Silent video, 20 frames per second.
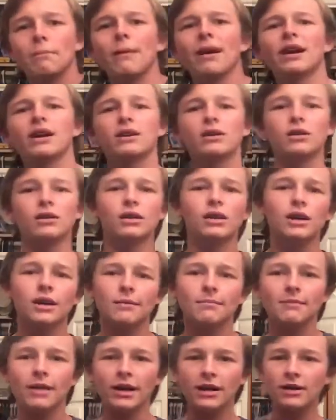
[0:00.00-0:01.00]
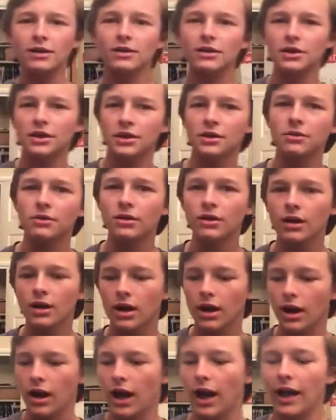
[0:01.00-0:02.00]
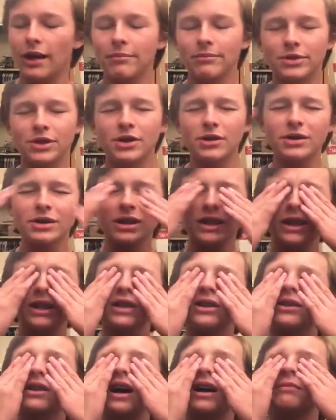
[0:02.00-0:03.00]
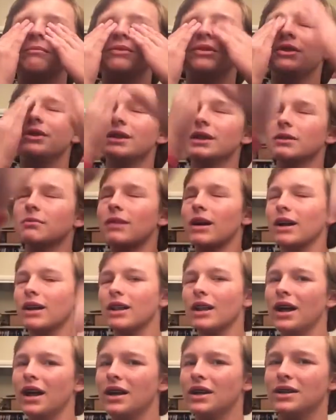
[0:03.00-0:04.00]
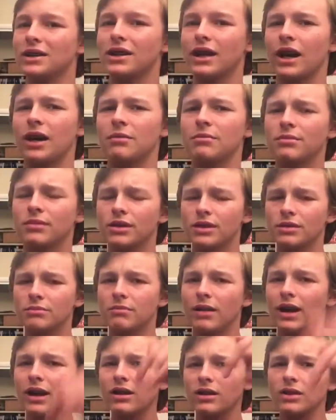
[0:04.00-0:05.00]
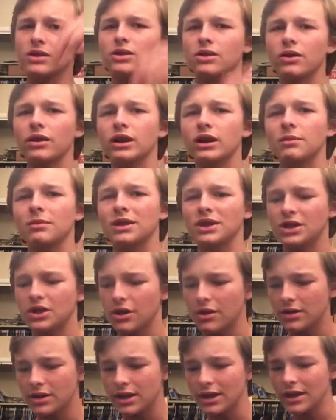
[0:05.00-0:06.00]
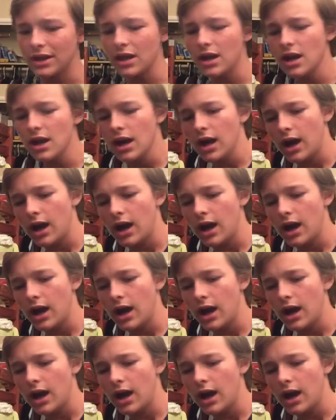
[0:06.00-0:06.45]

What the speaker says: Michael, you, I'm choosing you. I'm choosing Michael ahead of time. Michael is going to be chosen,